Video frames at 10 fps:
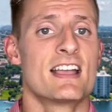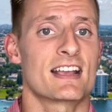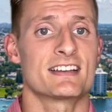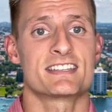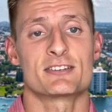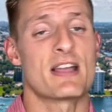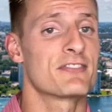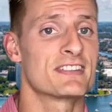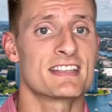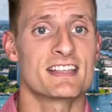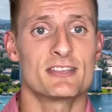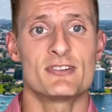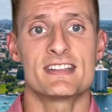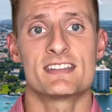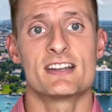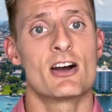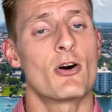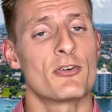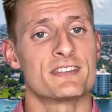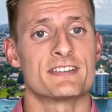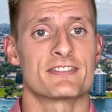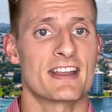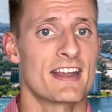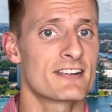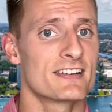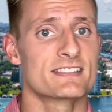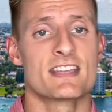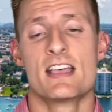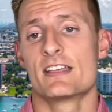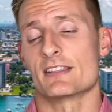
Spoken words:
kind of tell you everything that you need to know, all the different areas,